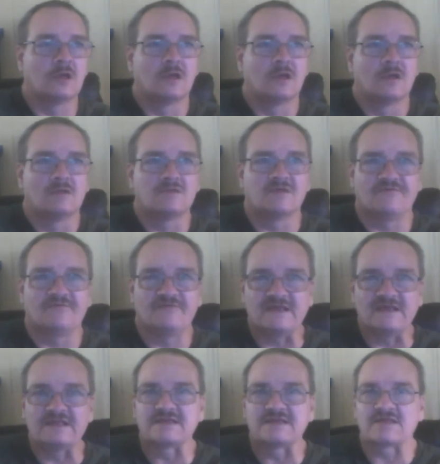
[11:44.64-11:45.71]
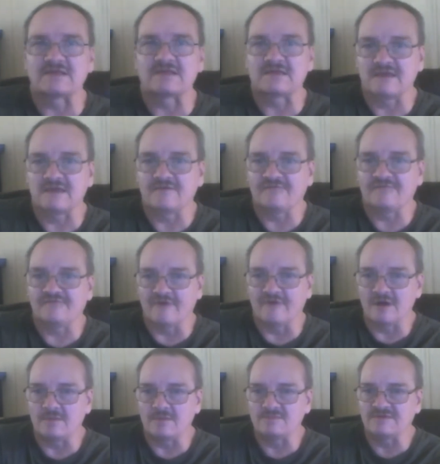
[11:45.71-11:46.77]
the feeling they get
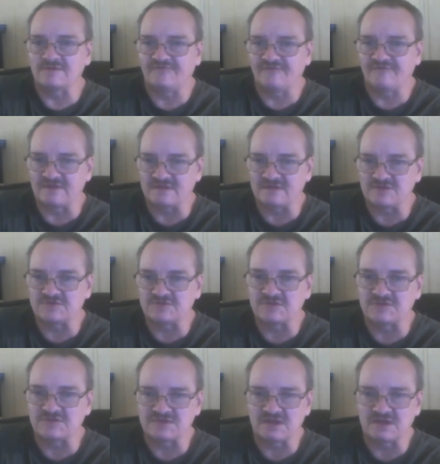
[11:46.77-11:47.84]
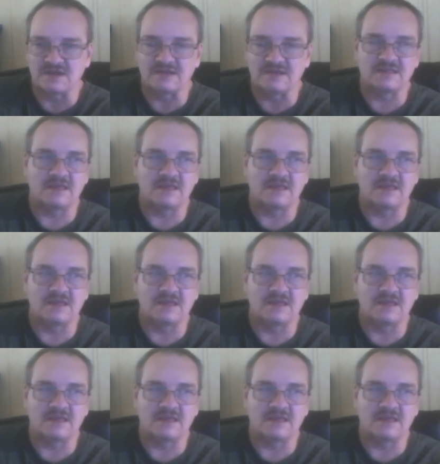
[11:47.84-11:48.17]
from the finished design.